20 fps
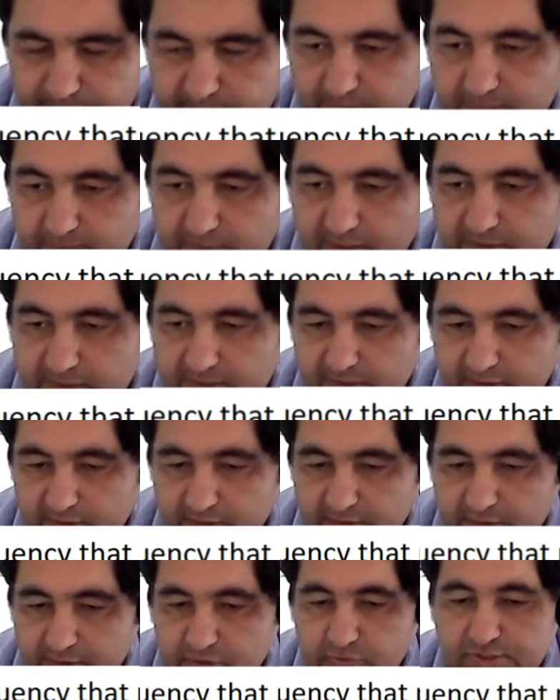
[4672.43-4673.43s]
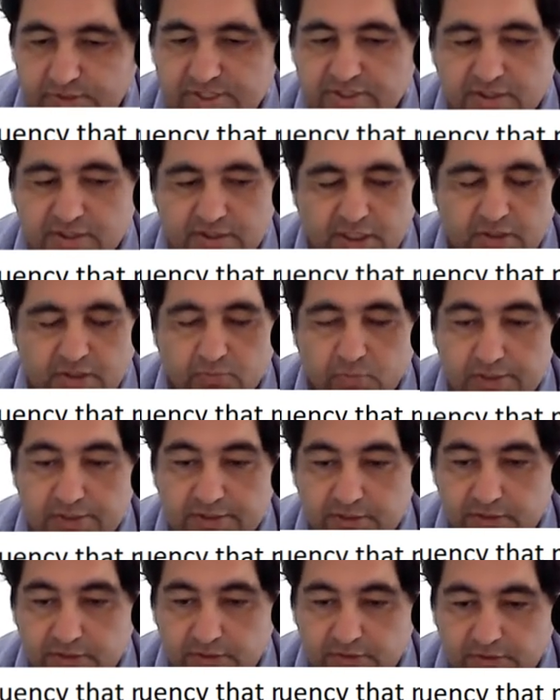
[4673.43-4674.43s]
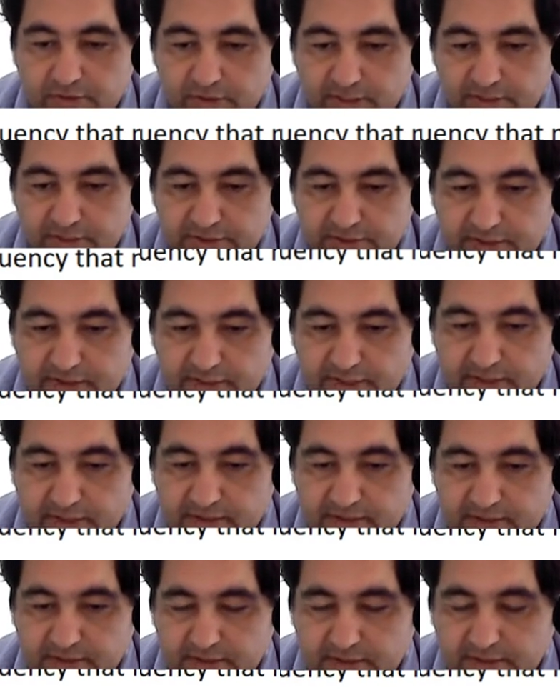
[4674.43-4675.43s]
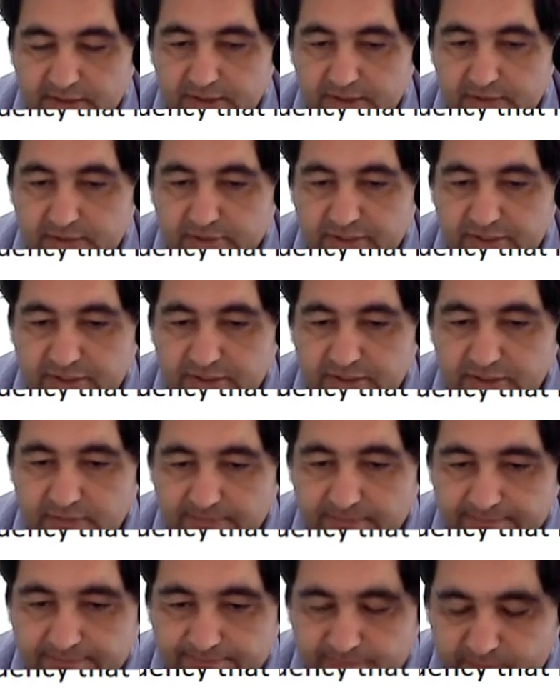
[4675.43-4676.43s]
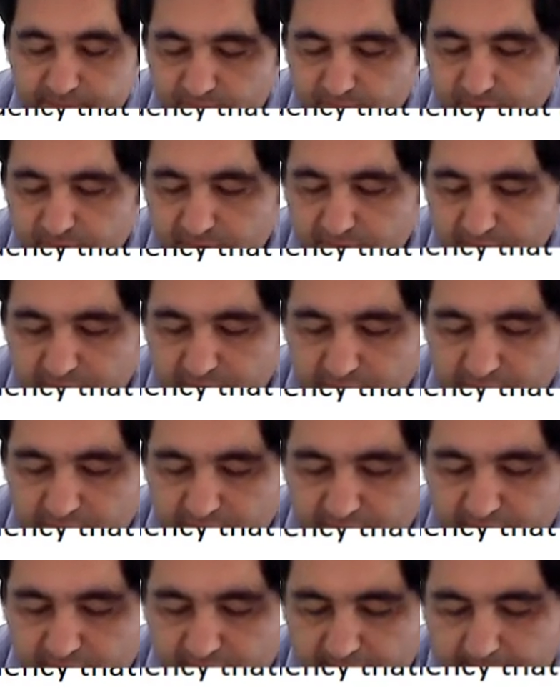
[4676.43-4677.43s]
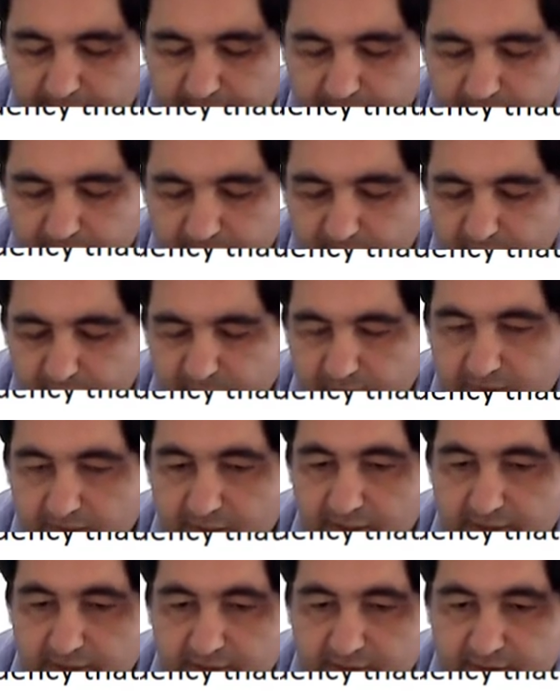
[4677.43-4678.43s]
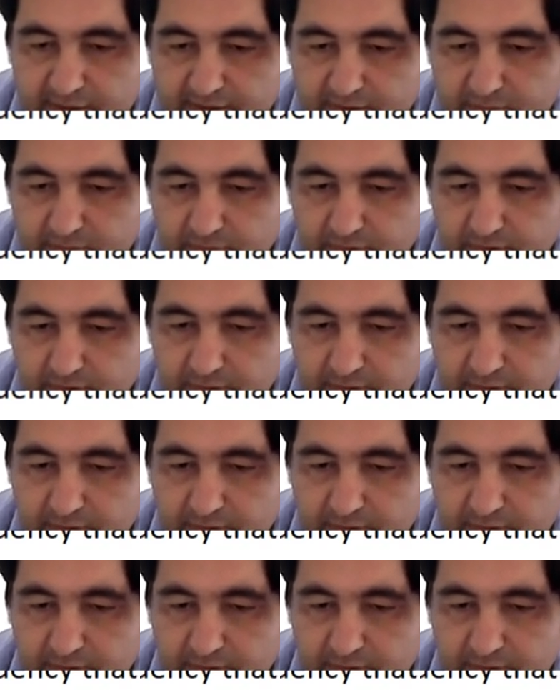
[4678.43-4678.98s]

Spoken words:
That's another question. I want you to actually answer this question. Okay, and the other one,